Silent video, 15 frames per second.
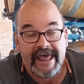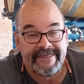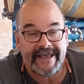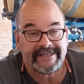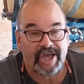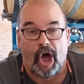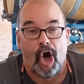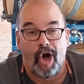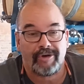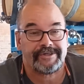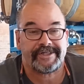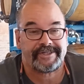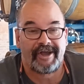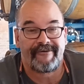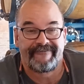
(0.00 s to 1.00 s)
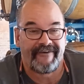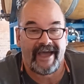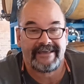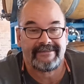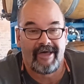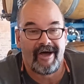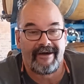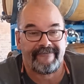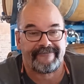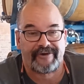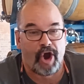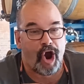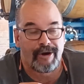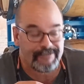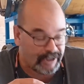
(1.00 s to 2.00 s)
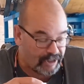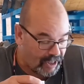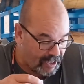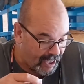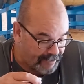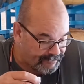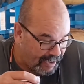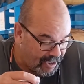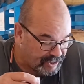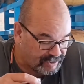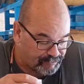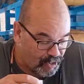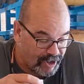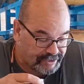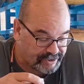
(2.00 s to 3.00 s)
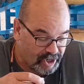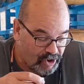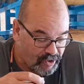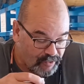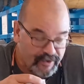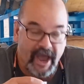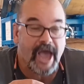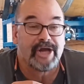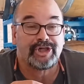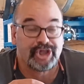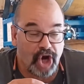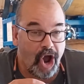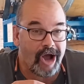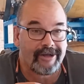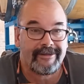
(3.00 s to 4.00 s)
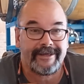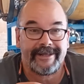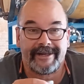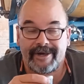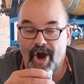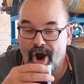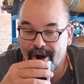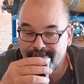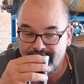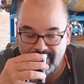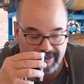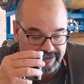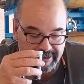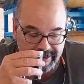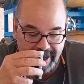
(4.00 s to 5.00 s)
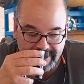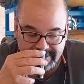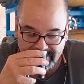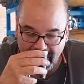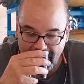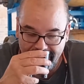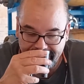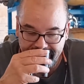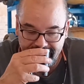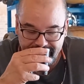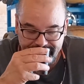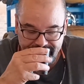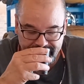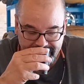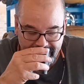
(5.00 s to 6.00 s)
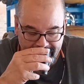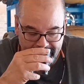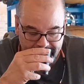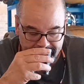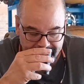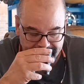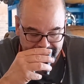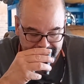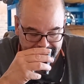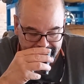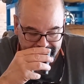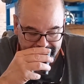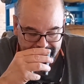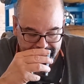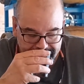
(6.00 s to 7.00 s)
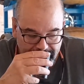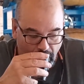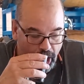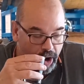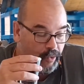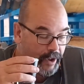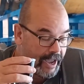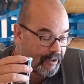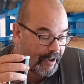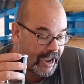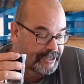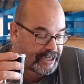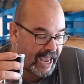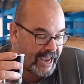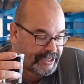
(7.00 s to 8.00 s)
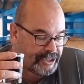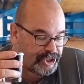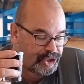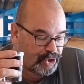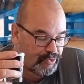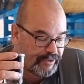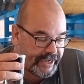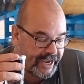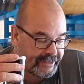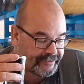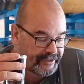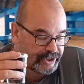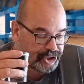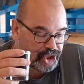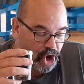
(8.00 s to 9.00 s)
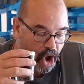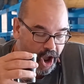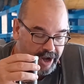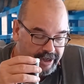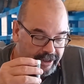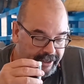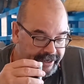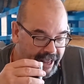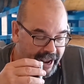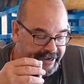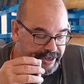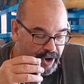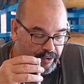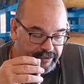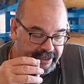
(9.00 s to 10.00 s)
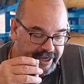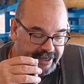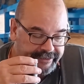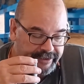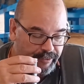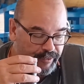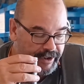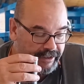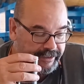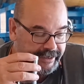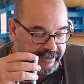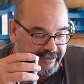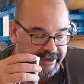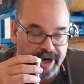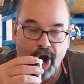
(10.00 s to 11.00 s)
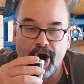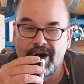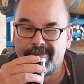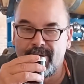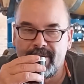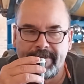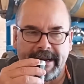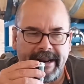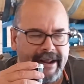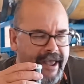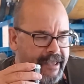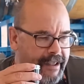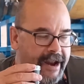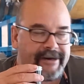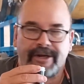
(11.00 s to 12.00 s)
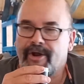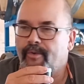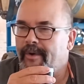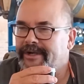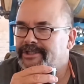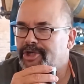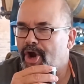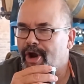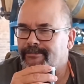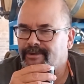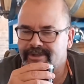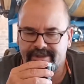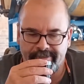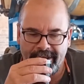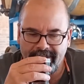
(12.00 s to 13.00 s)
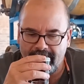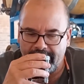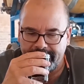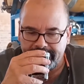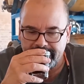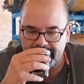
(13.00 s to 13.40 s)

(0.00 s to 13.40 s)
That's all stuff I love. Caramelized espresso, chocolate, and caramel. That's, how can you beat that? Oh wow, I do get the chocolate. I don't get the caramel, but I don't know, what does caramel smell like?